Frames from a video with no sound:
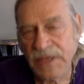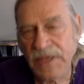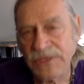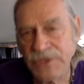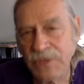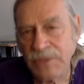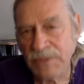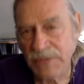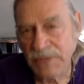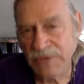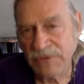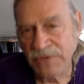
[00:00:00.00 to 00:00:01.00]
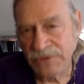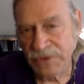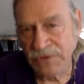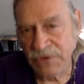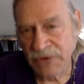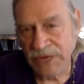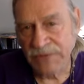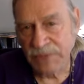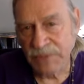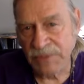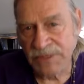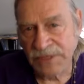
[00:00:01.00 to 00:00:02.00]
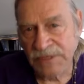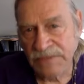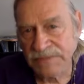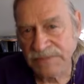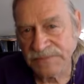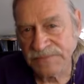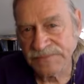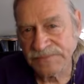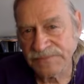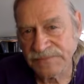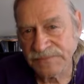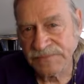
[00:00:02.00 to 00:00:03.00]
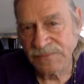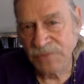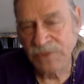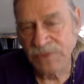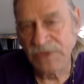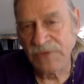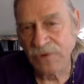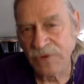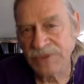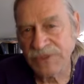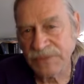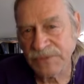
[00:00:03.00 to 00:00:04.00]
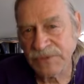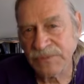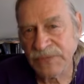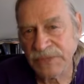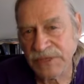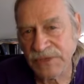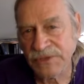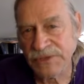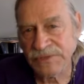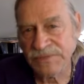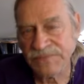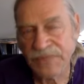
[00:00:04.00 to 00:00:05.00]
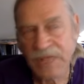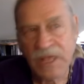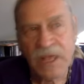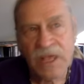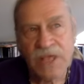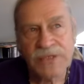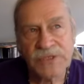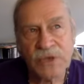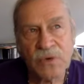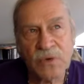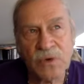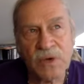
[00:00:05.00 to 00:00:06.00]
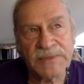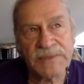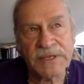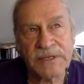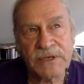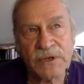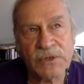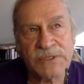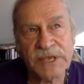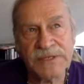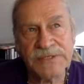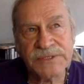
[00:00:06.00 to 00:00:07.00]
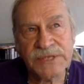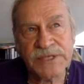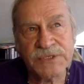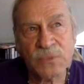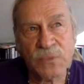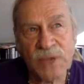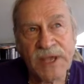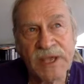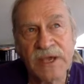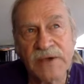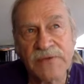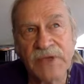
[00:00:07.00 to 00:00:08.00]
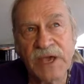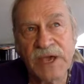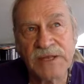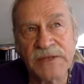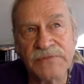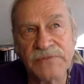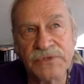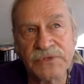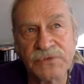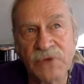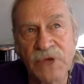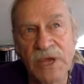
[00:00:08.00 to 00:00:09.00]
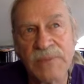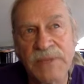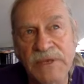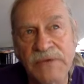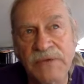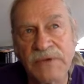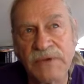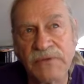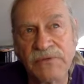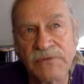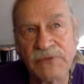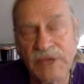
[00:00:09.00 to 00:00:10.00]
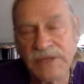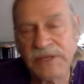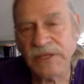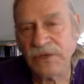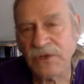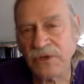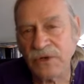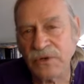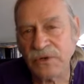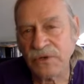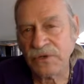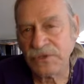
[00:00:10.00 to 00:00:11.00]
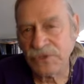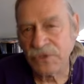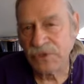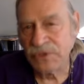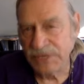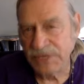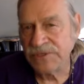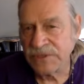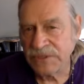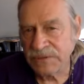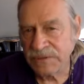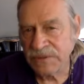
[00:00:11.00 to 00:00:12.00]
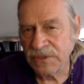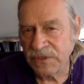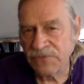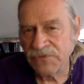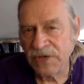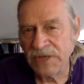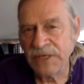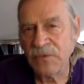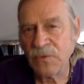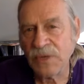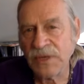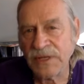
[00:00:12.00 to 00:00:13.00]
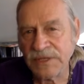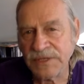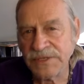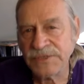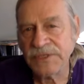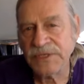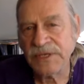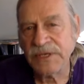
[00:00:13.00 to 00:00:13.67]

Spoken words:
It's Herman Melville during the writing of Moby Dick, with, of course, Neptune being the ocean. So, I mean, you know, it's a way of kind of describing finding your soul intention, you know, finding what is